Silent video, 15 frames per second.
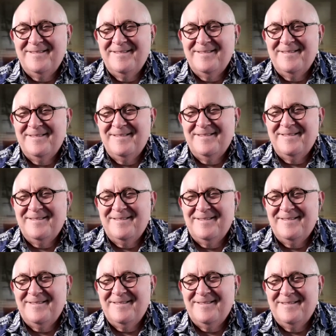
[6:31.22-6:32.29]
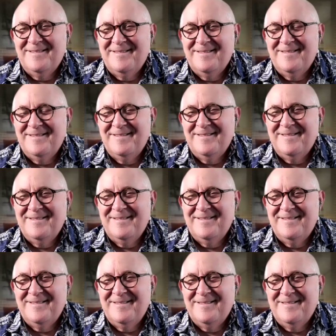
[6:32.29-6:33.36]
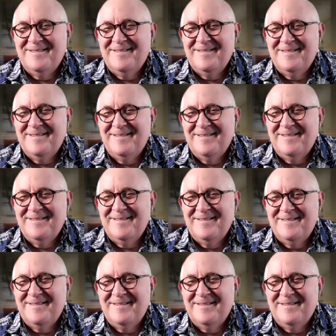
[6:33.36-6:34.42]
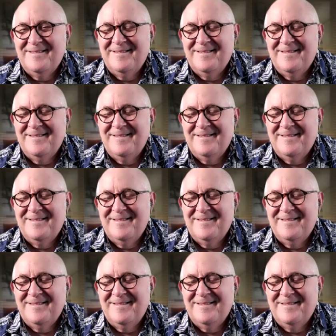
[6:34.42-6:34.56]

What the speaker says: No words are spoken by the person on screen.